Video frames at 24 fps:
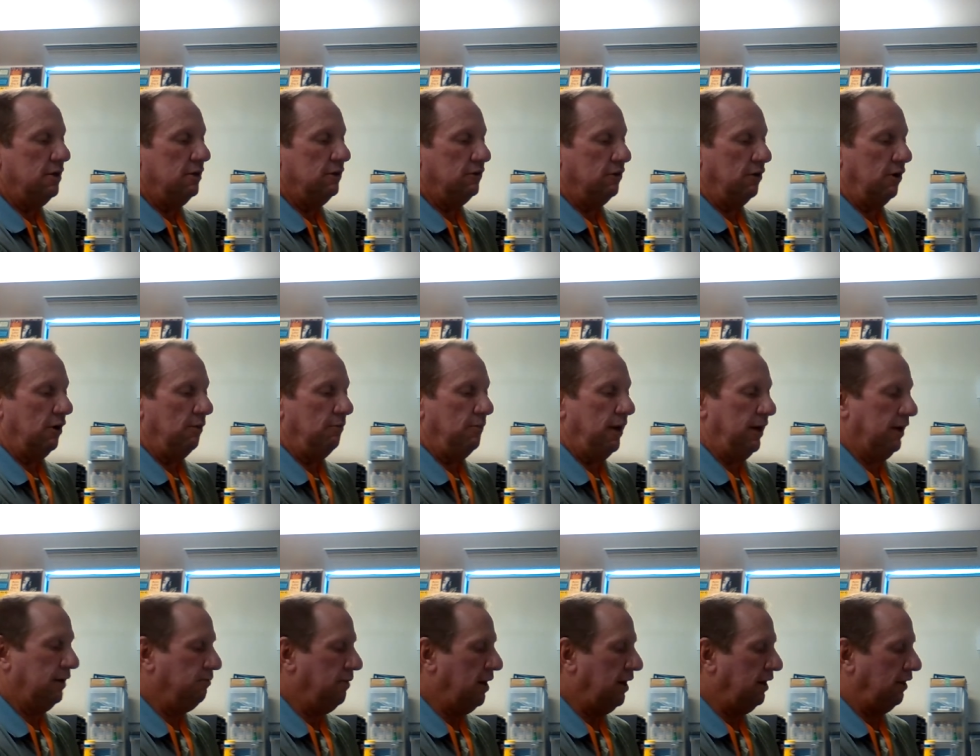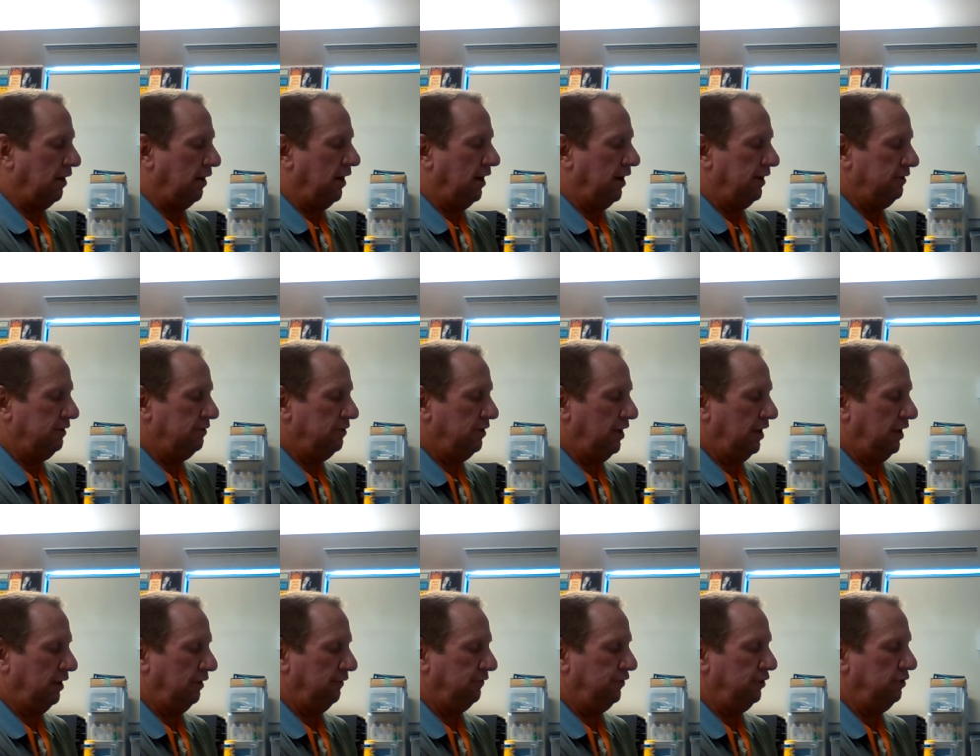So I make my line,
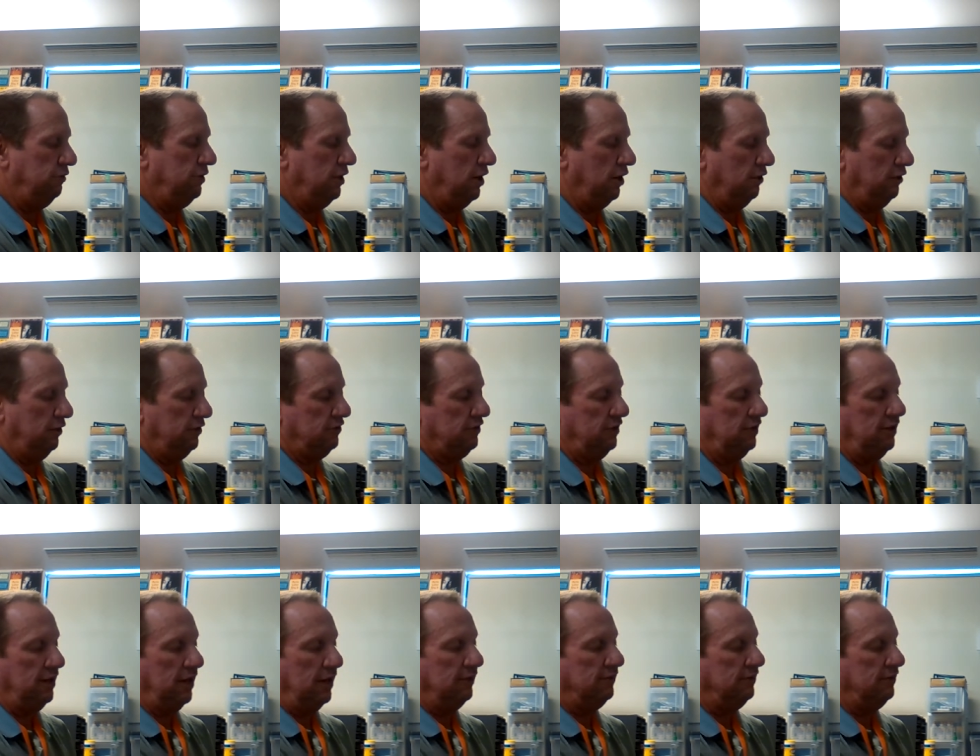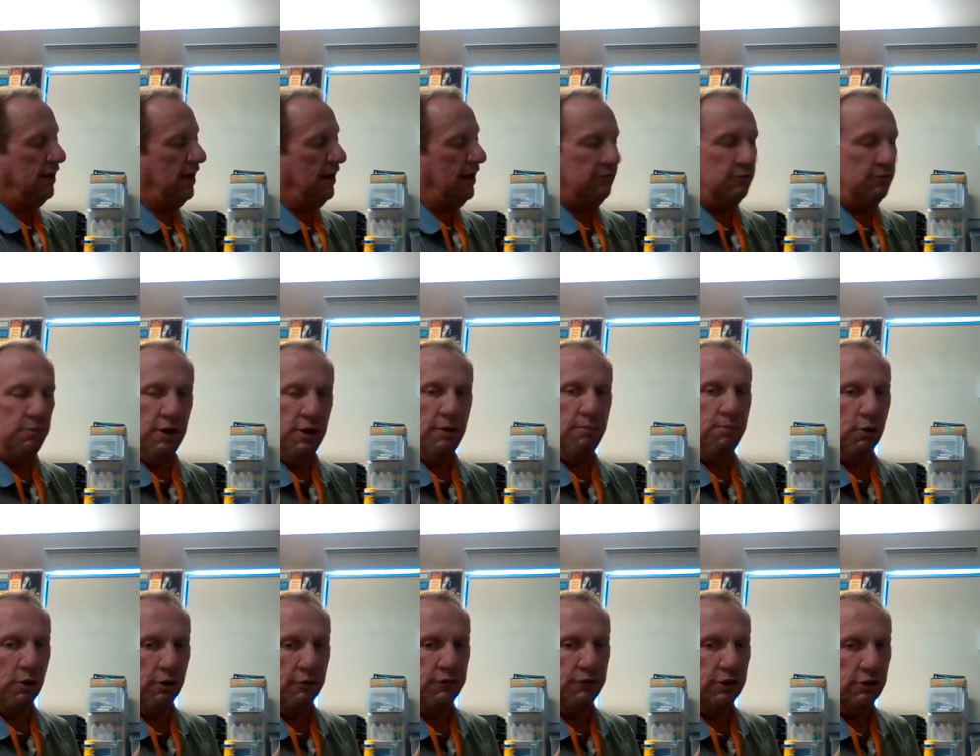and if you notice, it doesn't have to be a
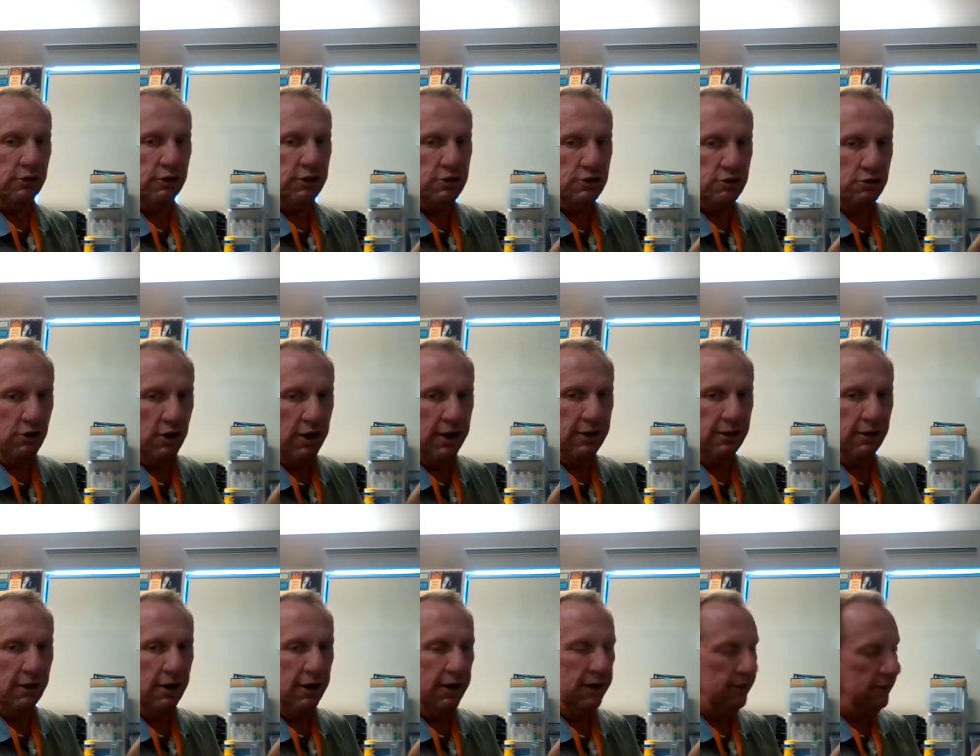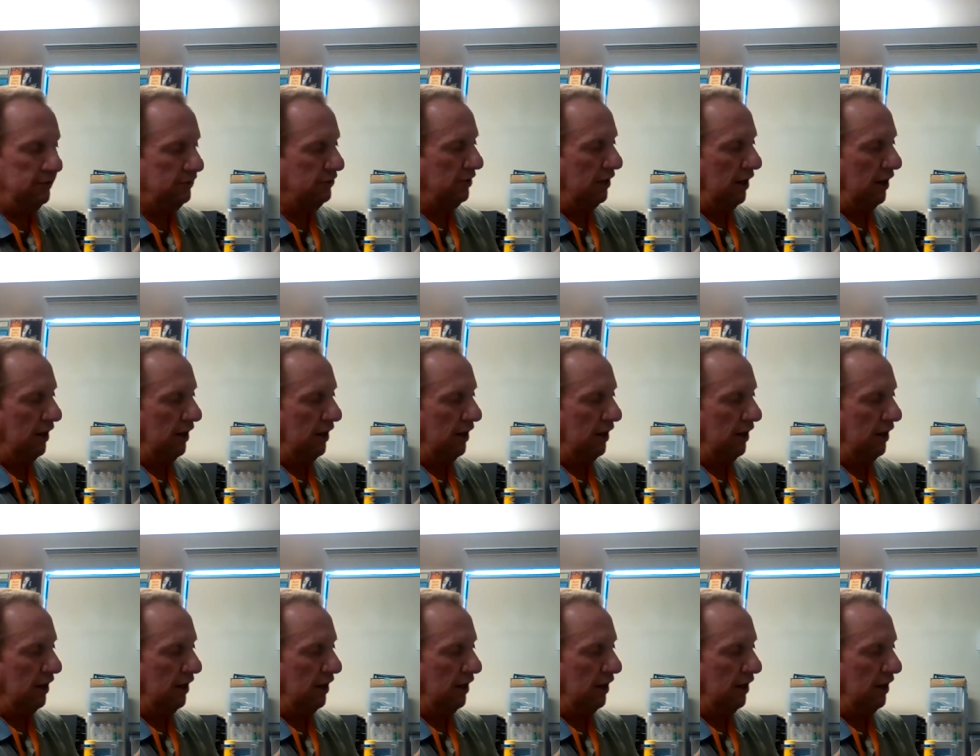perfectly straight line. It's